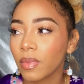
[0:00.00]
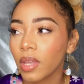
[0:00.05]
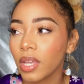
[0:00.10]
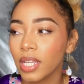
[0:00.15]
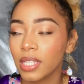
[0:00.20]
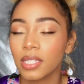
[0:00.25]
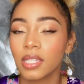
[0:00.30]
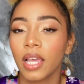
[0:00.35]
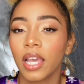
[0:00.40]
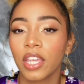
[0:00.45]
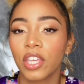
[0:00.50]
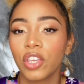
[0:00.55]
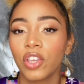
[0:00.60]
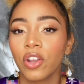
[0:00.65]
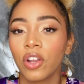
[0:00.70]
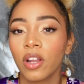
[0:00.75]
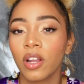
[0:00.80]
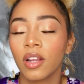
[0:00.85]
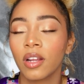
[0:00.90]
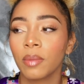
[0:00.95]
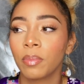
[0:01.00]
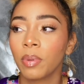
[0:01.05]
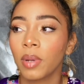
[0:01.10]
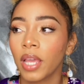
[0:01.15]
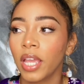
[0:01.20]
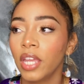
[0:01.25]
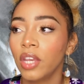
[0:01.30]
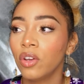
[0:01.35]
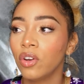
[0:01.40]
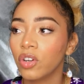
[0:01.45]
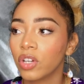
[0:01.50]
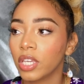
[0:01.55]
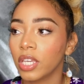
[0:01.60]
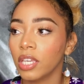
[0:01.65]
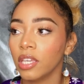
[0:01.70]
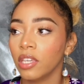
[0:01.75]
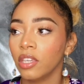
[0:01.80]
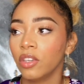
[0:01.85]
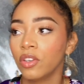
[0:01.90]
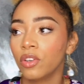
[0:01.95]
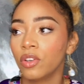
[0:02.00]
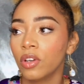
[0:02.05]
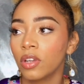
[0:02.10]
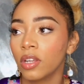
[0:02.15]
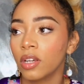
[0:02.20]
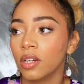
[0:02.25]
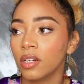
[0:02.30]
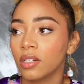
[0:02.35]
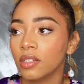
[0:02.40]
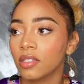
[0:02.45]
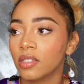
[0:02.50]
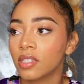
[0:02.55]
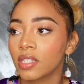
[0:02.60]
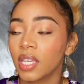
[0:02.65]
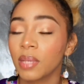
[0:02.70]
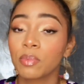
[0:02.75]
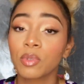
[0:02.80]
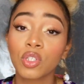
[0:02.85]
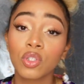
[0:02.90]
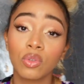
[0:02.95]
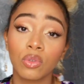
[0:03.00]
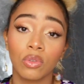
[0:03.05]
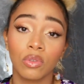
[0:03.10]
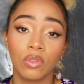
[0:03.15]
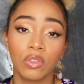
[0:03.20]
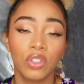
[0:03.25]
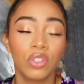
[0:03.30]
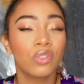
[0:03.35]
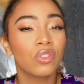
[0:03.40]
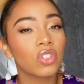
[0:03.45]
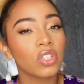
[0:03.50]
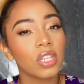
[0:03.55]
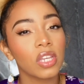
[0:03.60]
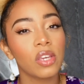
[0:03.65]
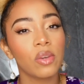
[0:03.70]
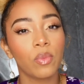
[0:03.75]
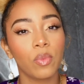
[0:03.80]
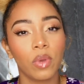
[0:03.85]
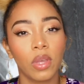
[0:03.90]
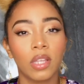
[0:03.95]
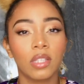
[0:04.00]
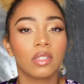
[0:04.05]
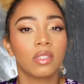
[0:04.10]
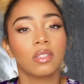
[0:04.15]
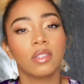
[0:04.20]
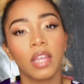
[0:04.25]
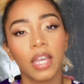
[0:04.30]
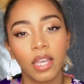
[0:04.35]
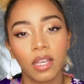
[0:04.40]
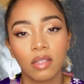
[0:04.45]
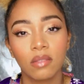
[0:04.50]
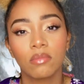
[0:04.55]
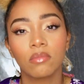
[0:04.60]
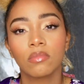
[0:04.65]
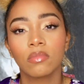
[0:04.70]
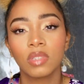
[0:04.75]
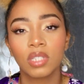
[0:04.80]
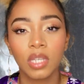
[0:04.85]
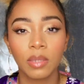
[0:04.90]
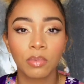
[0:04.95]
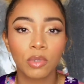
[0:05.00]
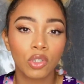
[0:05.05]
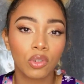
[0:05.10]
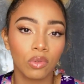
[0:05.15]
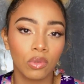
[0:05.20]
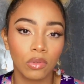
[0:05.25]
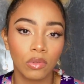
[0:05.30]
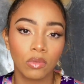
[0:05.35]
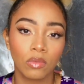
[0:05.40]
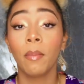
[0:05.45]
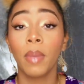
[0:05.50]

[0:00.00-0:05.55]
it's like you're playing hooky. You're gonna skip school. Usually, it's like skip school.